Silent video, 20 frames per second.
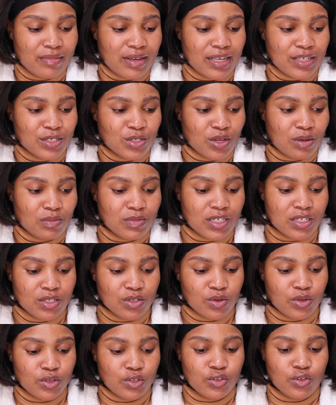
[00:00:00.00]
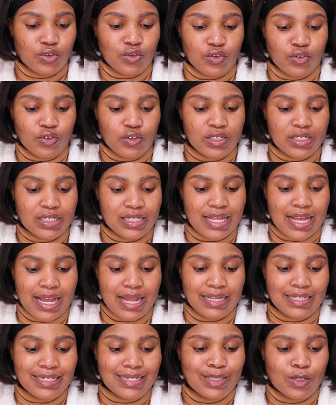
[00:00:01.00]
So I'm just going to use
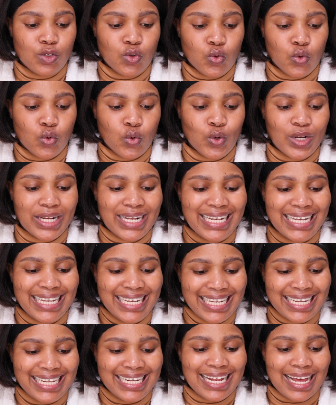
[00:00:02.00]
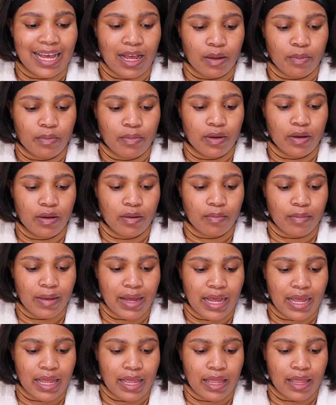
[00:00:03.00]
that to clean up
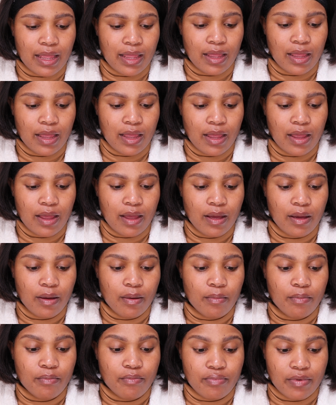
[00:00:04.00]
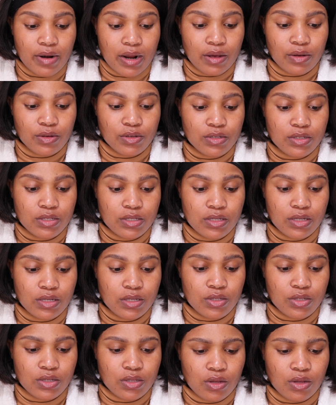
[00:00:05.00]
my brows to